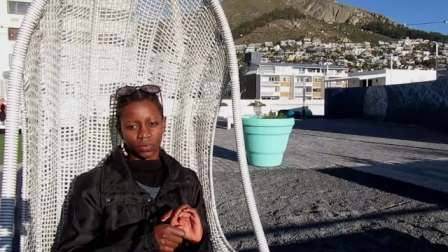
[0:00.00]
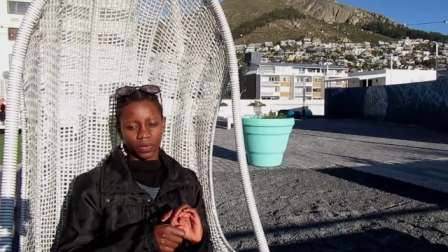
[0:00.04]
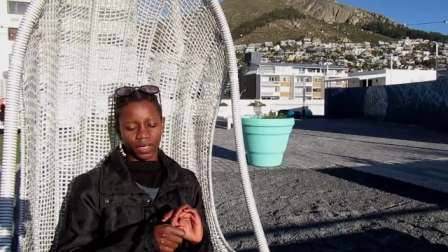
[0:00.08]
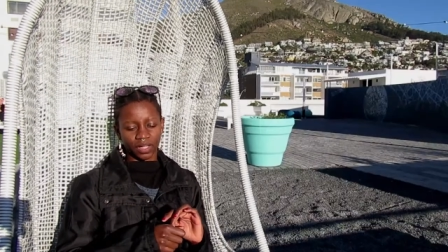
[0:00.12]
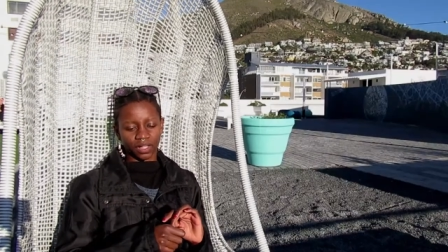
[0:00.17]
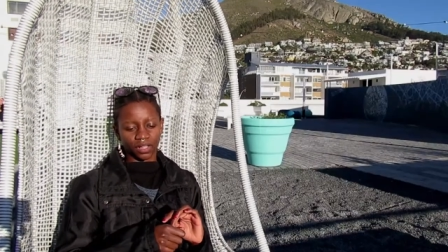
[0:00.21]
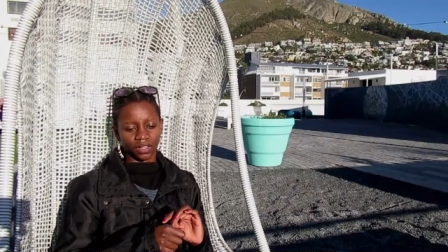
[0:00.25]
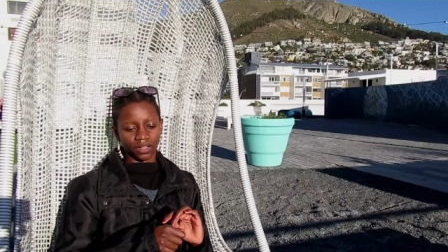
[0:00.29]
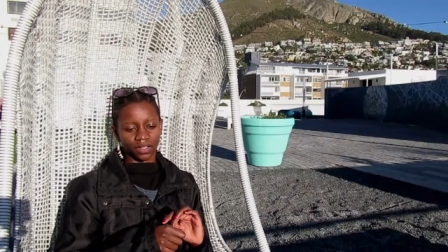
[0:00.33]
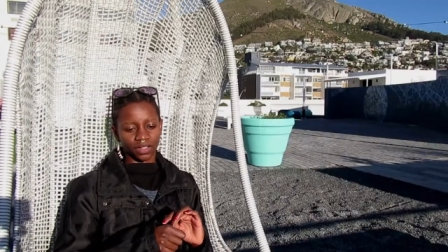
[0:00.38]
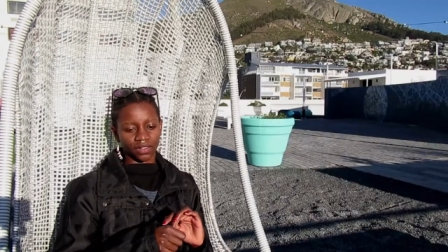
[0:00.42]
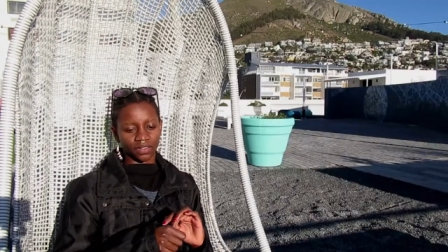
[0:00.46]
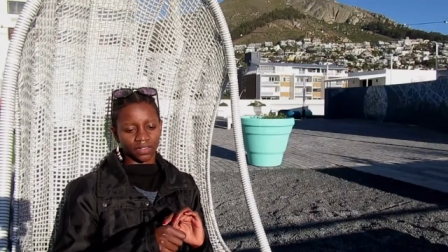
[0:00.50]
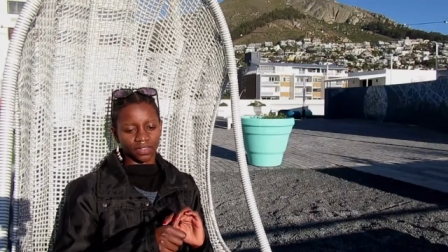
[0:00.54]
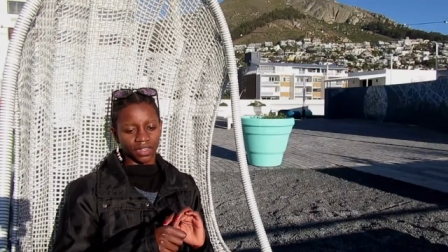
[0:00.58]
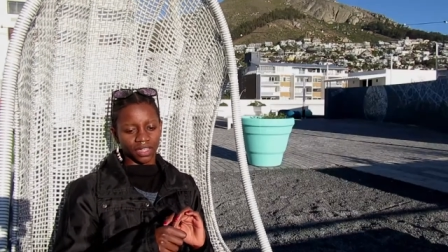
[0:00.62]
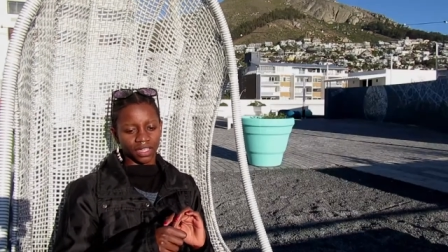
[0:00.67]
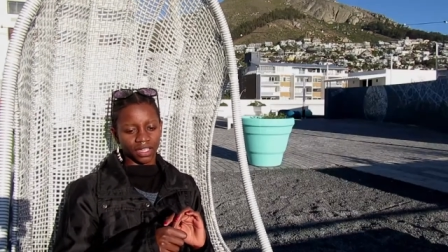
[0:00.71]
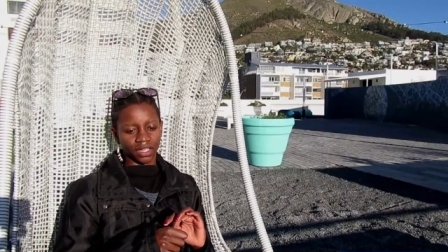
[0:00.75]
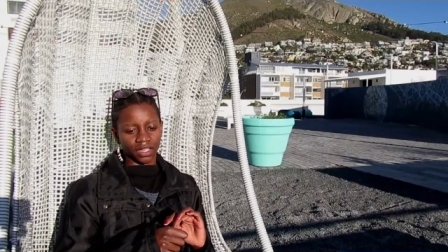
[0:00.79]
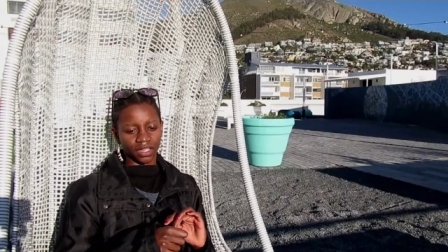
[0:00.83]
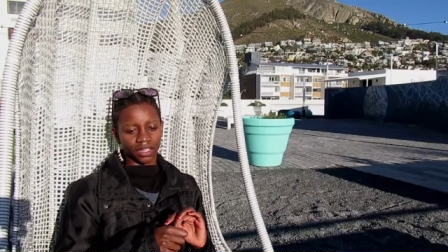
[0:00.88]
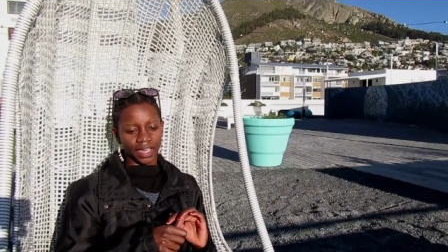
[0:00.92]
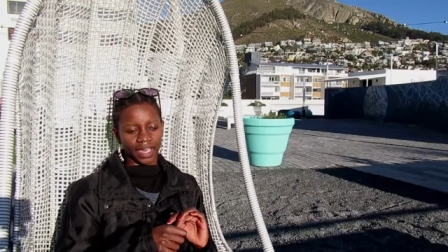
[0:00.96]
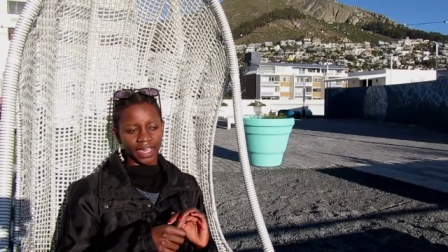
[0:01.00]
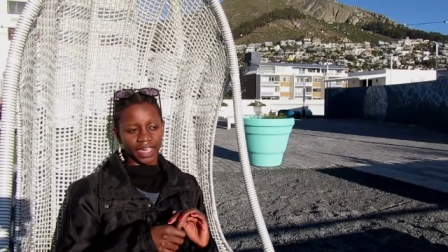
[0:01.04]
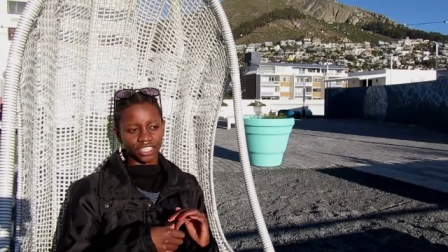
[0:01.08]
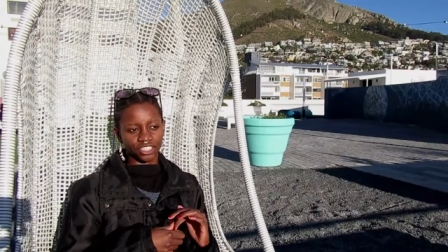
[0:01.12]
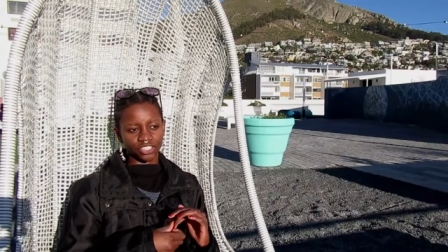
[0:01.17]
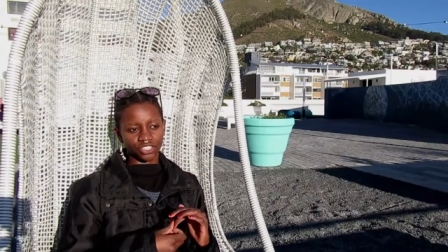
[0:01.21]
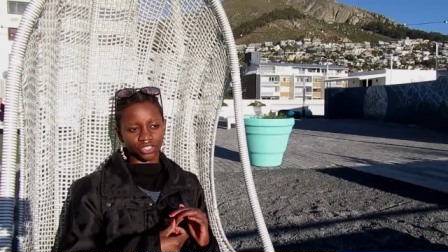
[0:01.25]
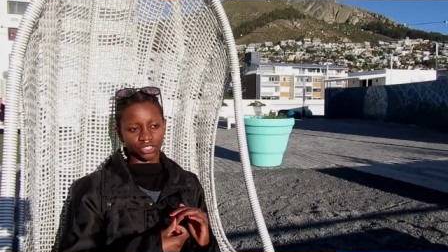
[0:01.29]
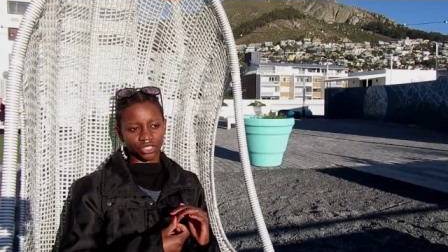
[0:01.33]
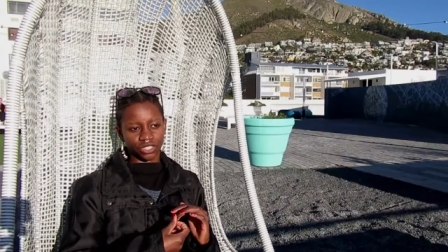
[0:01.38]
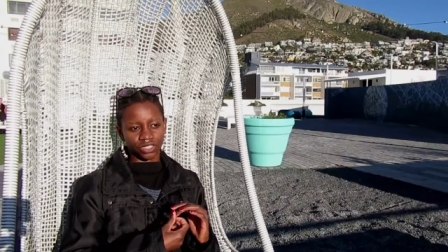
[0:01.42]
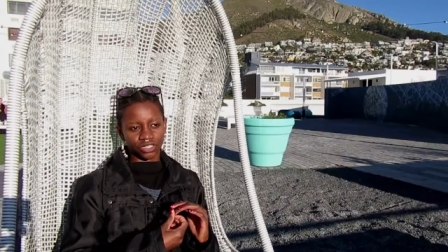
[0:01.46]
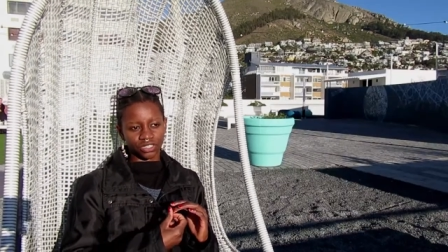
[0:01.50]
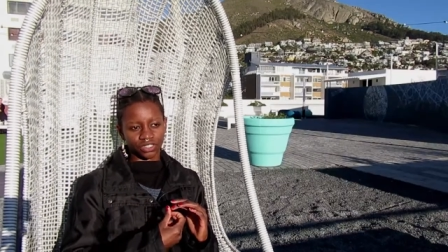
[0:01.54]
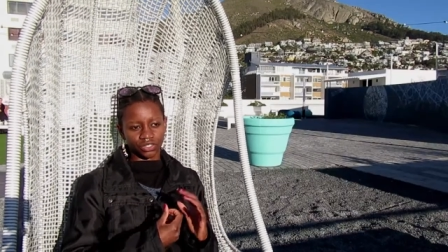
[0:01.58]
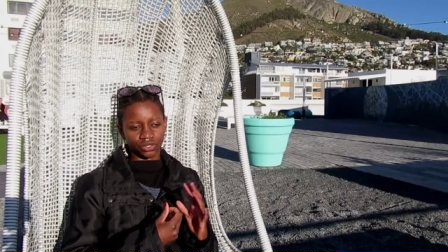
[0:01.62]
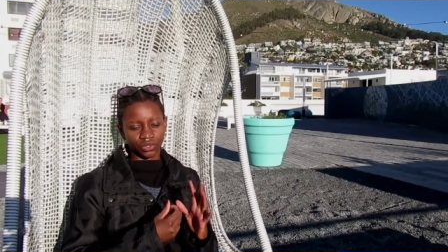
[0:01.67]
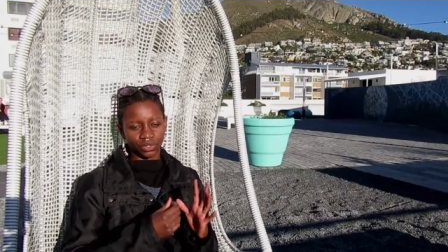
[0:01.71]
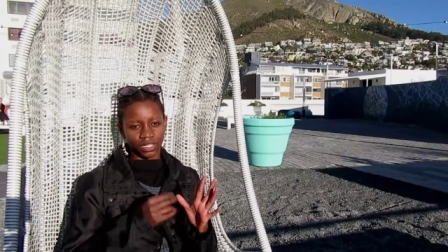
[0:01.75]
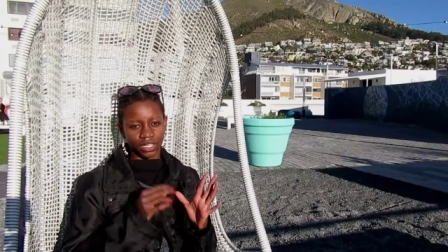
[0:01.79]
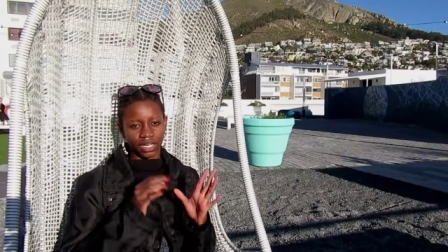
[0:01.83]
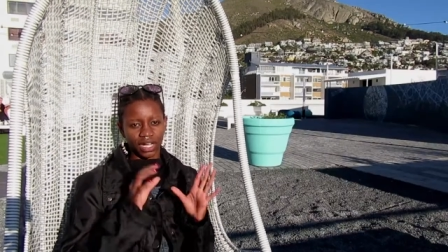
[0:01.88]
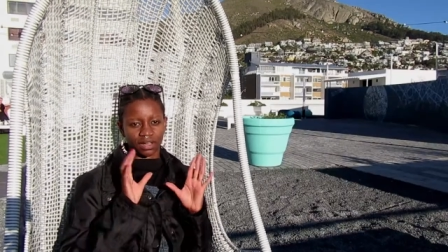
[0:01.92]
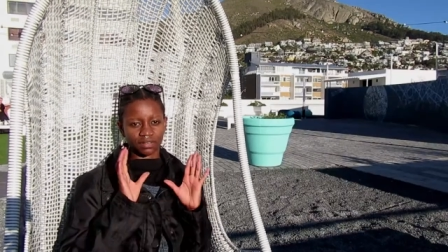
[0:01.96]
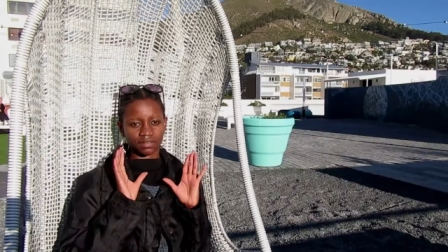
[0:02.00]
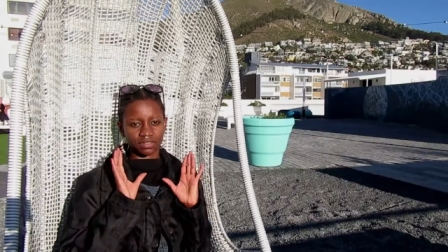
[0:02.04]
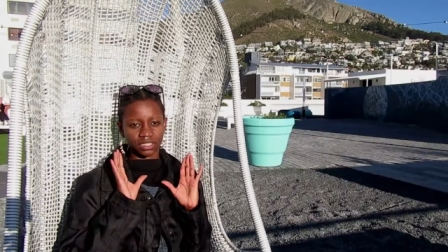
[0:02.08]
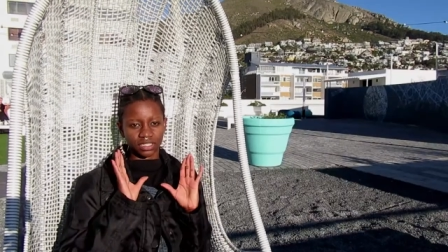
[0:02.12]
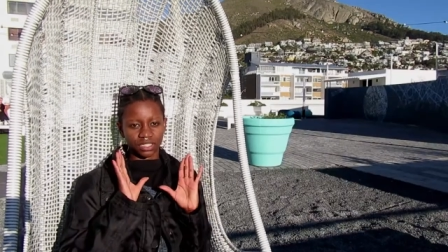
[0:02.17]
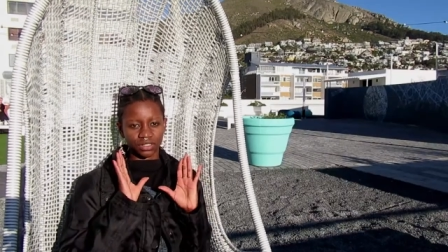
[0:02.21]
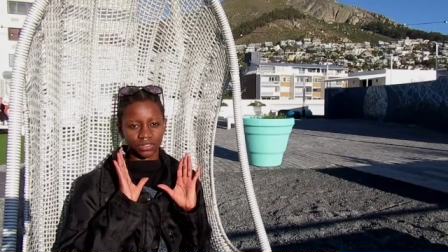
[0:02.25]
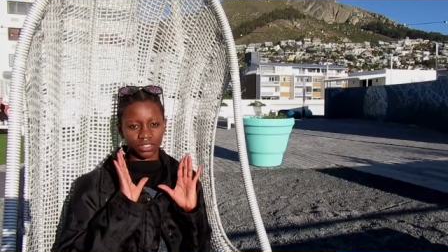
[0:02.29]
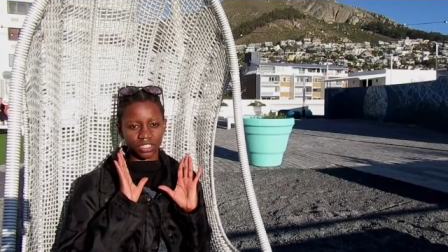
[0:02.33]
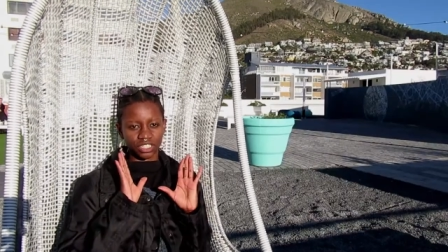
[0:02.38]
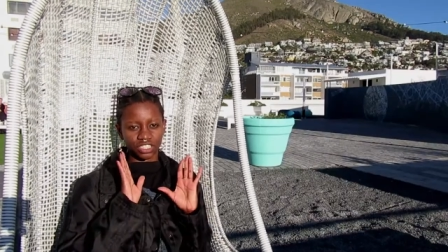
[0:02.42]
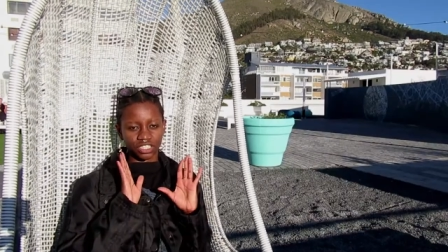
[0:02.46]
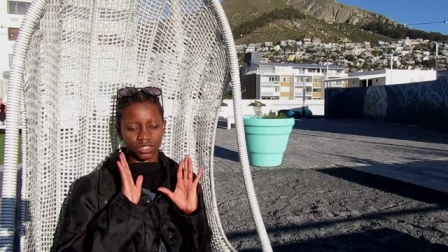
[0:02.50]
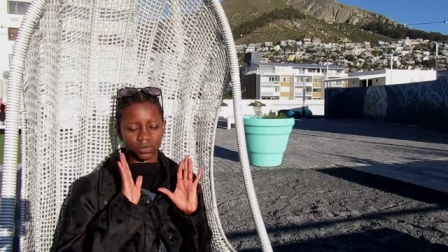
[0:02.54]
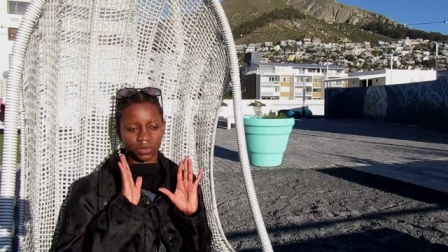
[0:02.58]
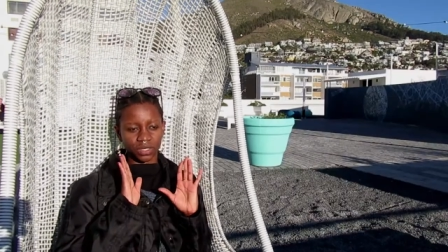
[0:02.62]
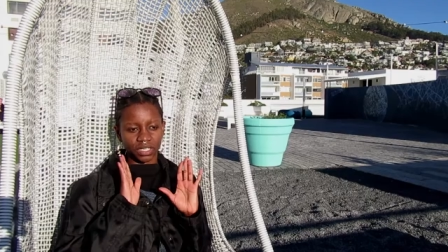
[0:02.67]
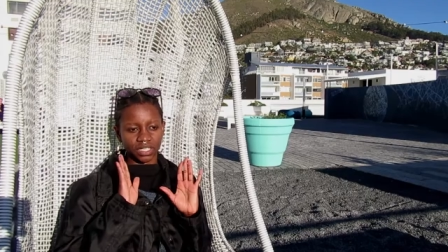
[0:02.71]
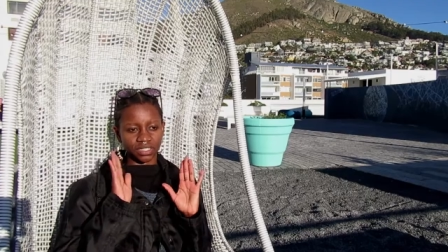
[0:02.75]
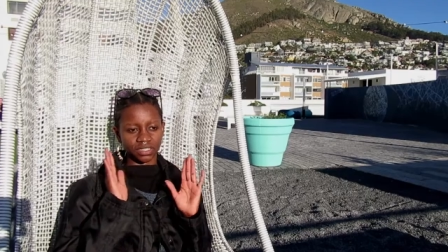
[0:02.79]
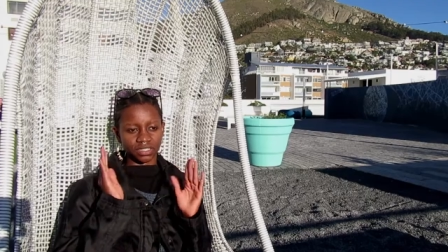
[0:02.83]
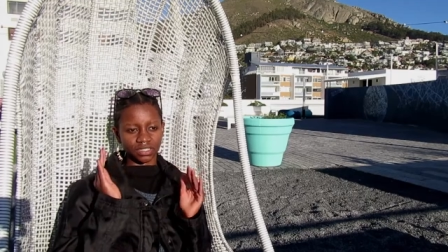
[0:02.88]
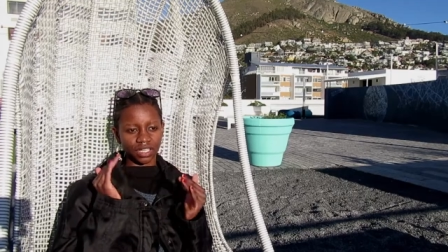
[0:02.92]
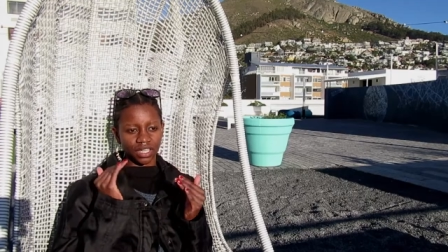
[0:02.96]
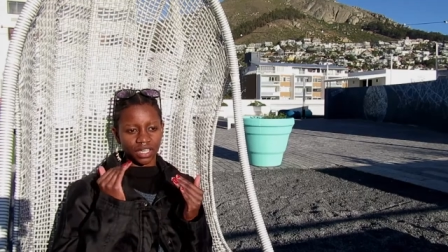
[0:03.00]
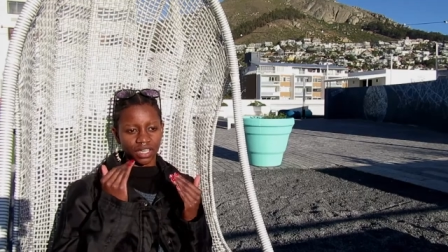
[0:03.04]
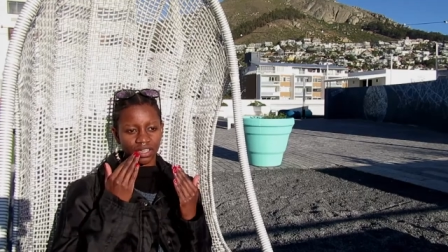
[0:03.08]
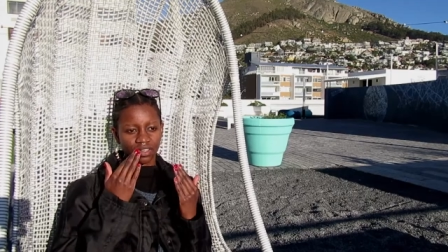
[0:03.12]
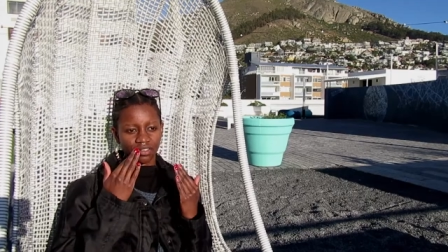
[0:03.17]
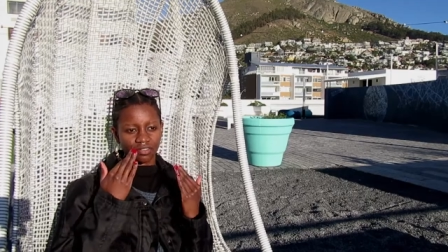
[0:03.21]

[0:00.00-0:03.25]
well, the headshots, you can have serious ones,